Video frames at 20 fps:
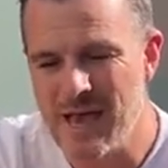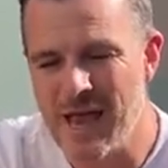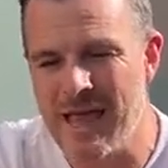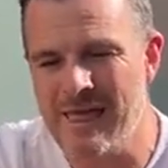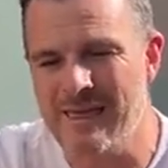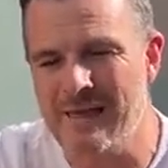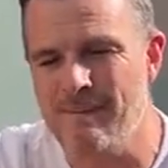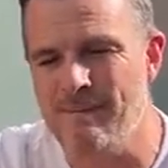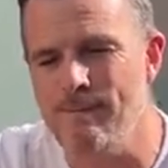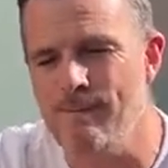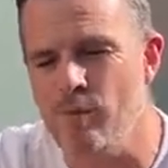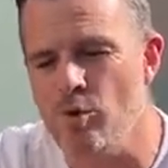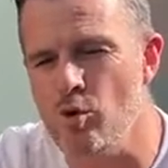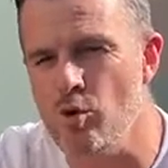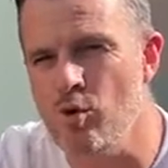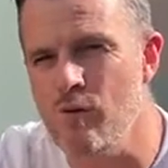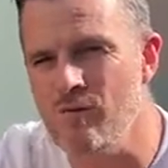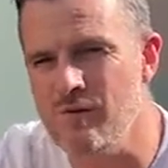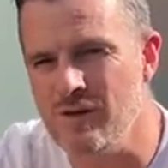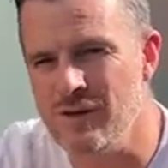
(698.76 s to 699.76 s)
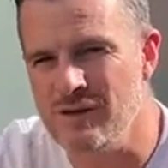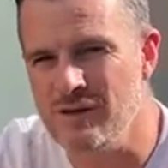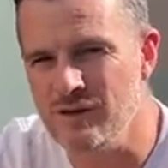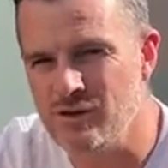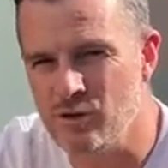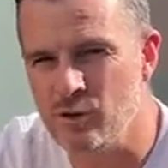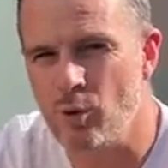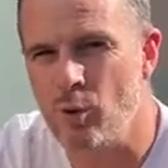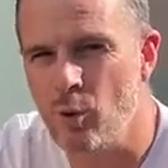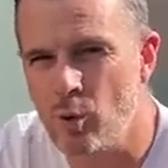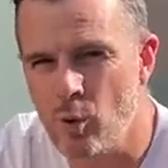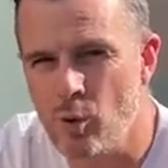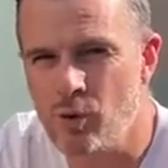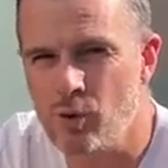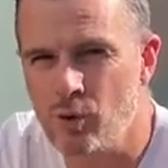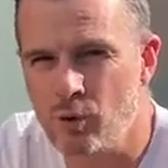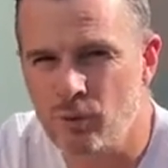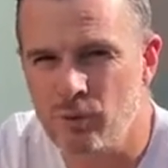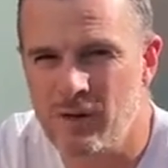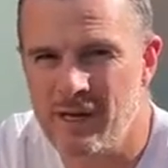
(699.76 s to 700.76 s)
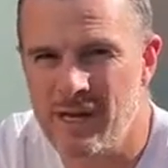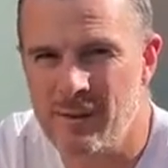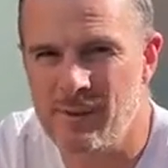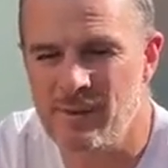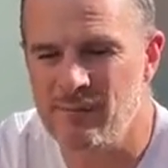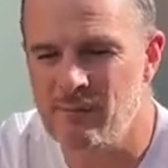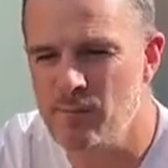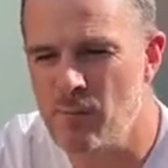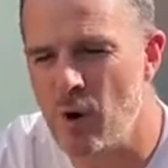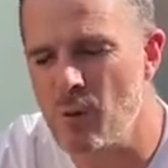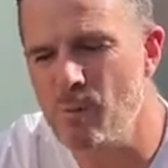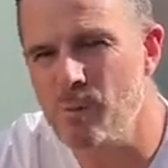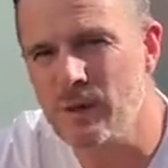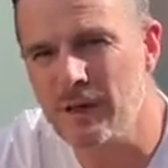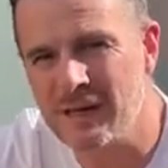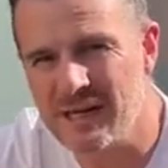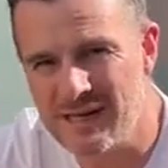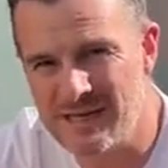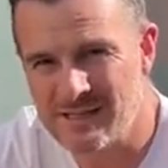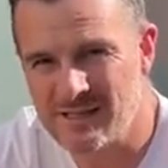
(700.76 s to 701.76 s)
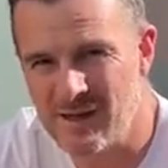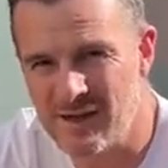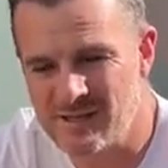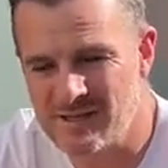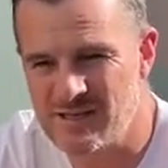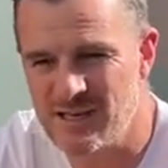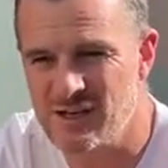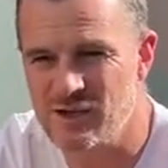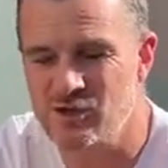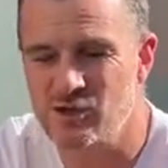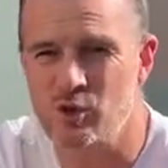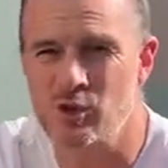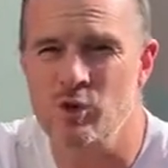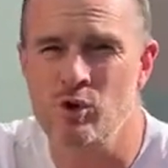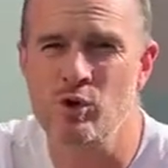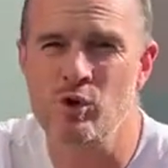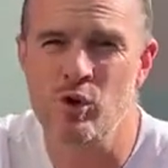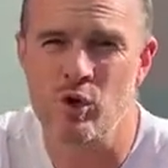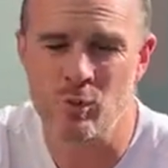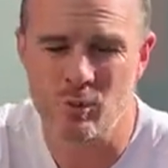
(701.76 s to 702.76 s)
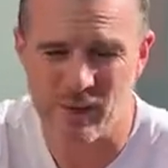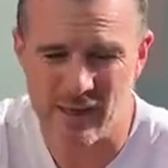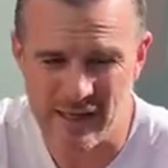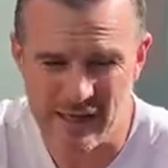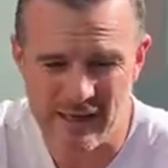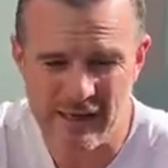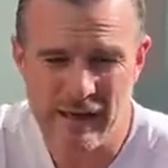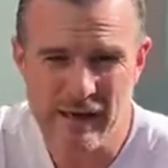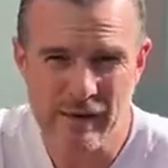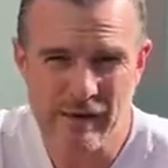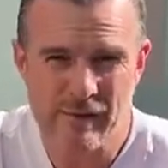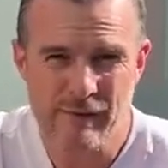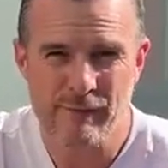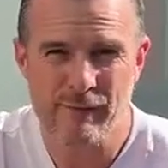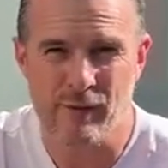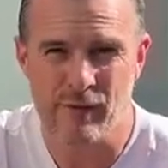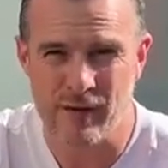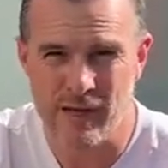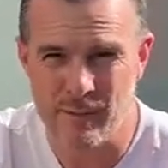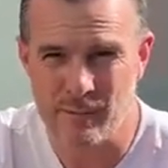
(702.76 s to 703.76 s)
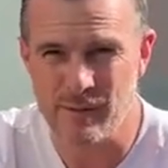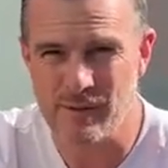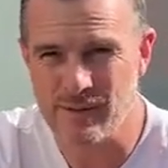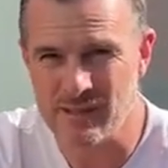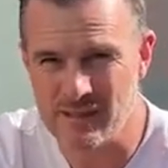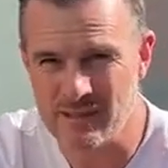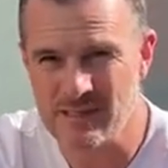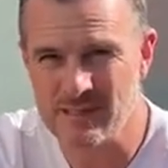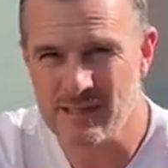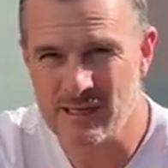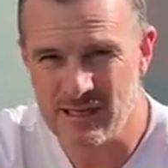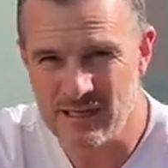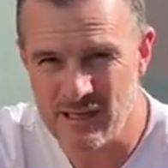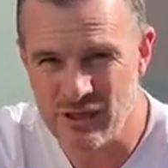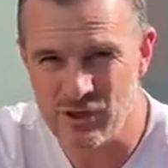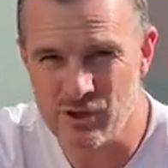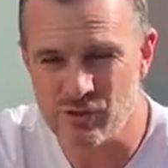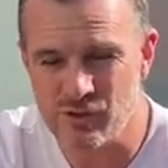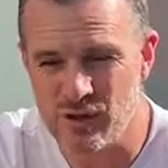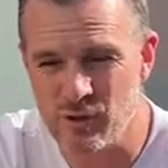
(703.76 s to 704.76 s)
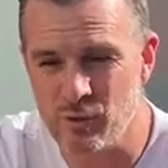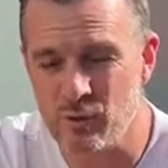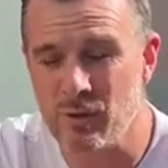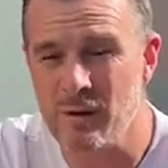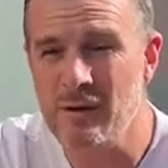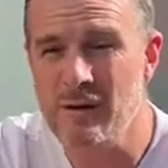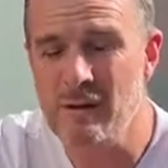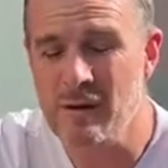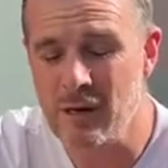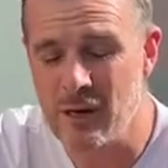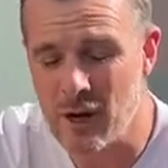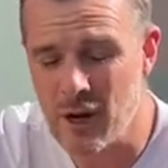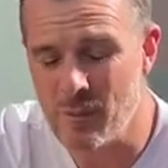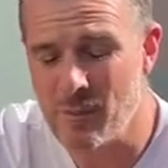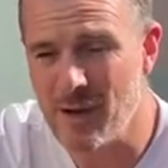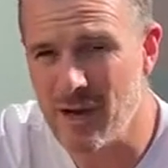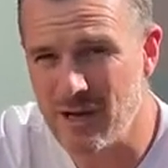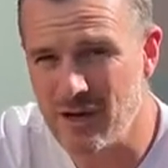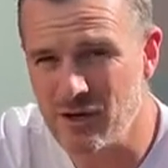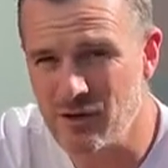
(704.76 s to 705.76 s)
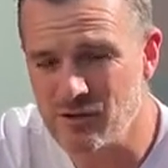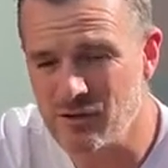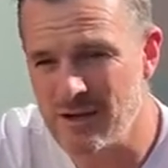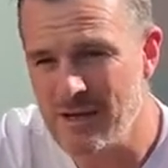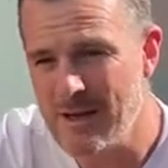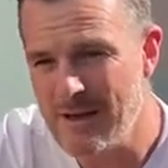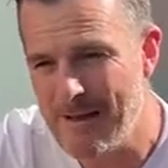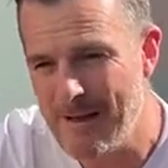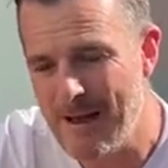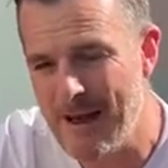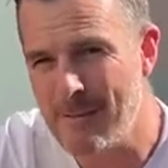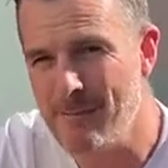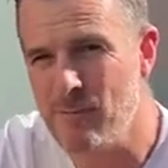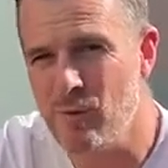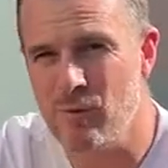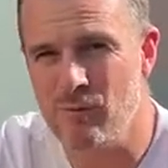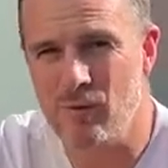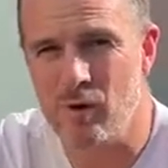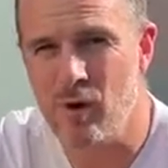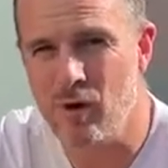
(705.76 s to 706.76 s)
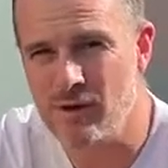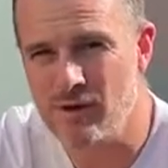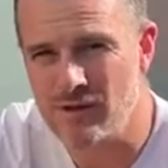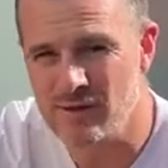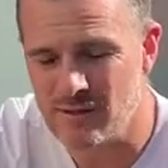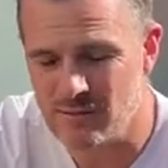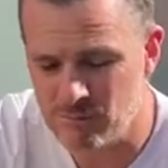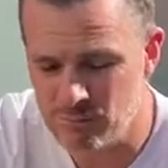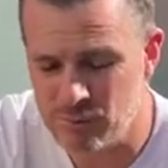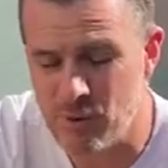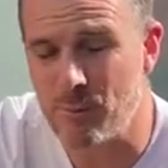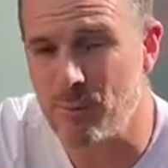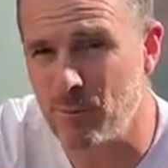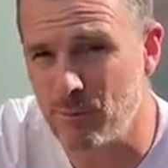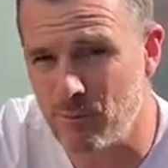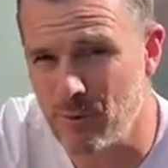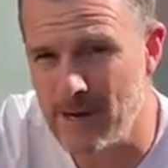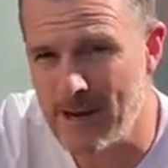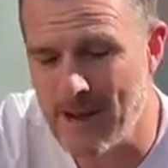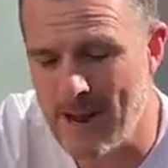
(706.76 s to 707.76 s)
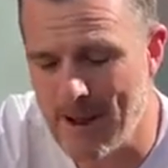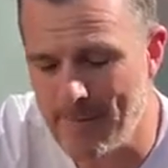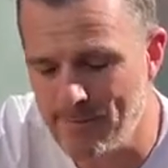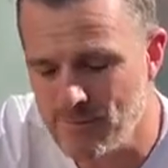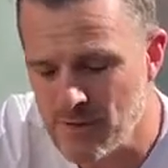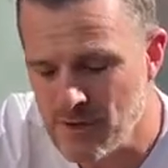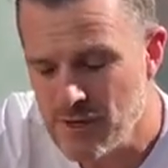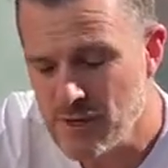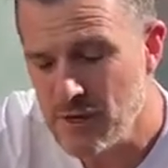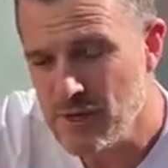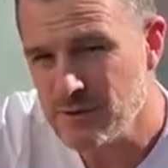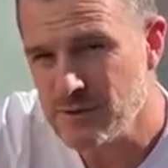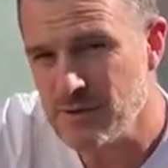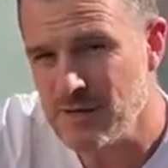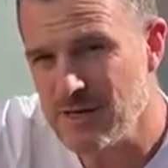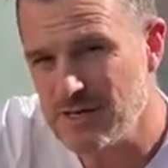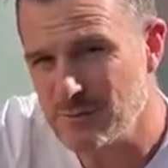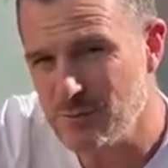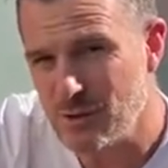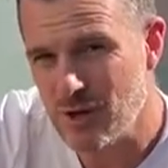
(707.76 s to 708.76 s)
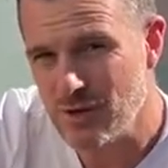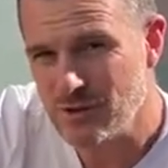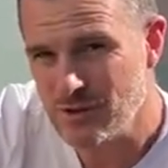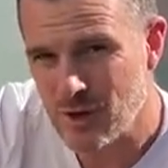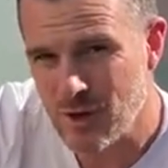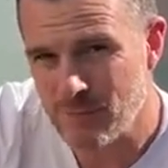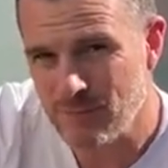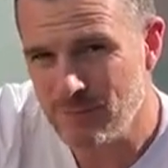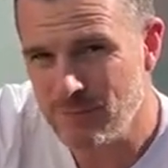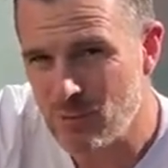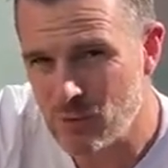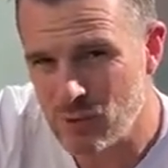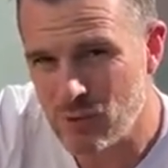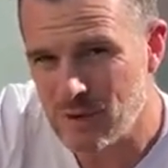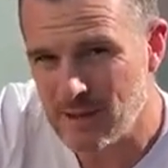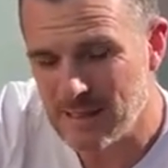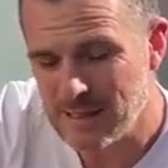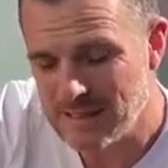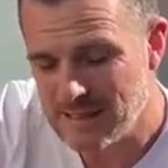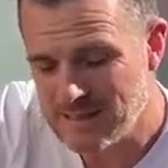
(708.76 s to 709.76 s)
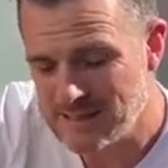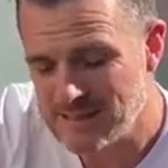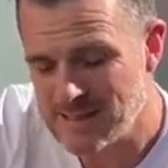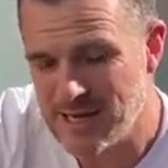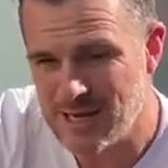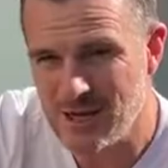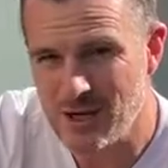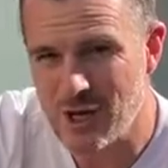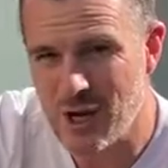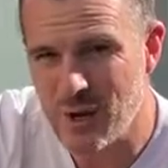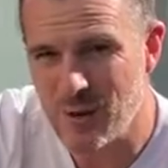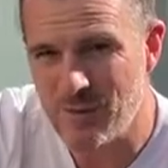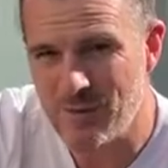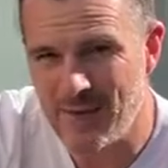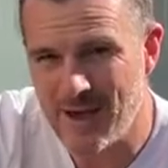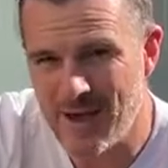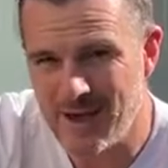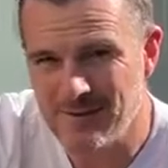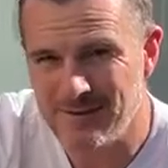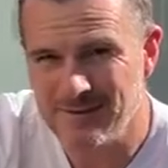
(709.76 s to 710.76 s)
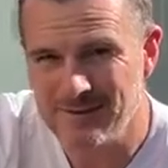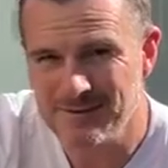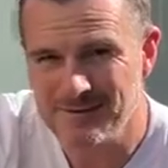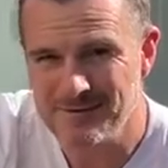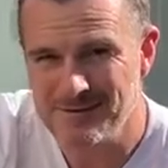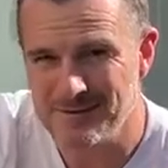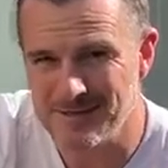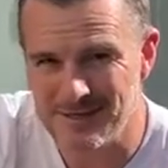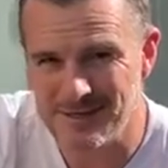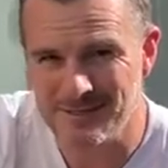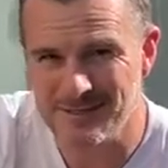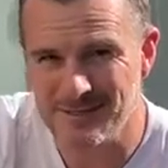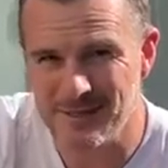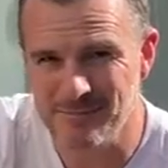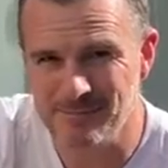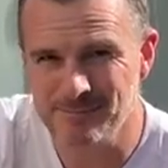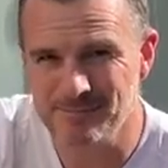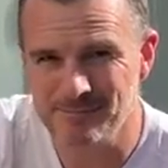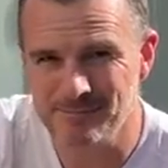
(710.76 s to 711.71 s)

and then move into all your rehab and mobility exercises that you do normally for a lumbar disc injury or lower back injury, and move along into the proper rehab. So there's my top 4. Let's see how you go with that. See you next time.